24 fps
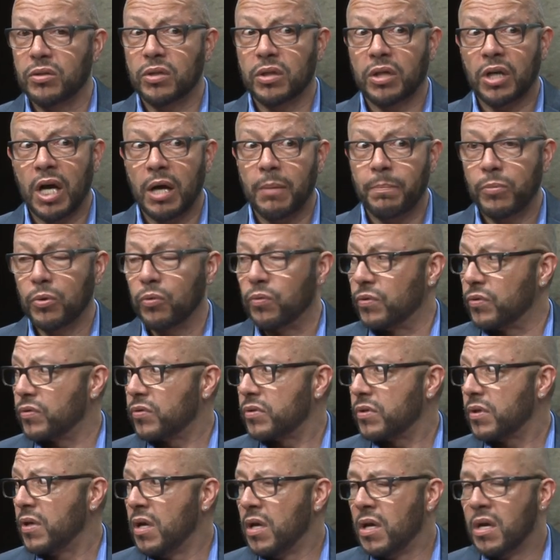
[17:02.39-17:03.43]
couples,
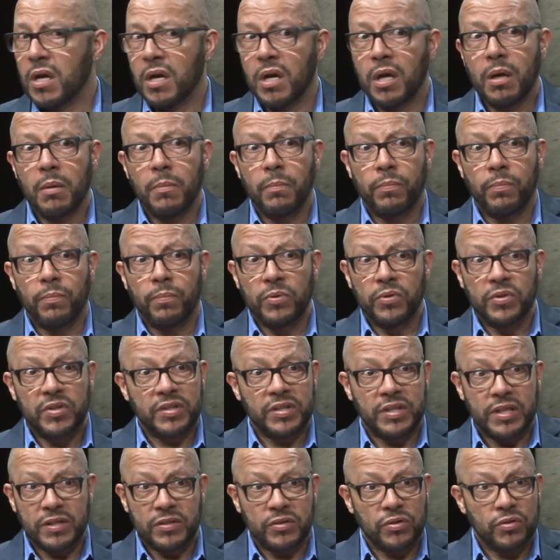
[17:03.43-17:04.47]
mm-hmm.
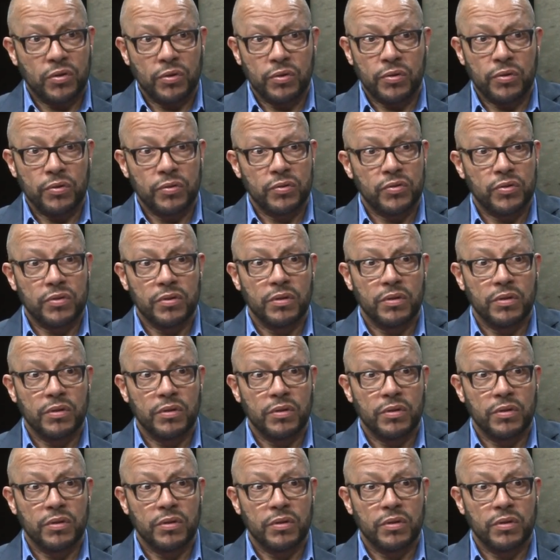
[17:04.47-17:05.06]
sisters,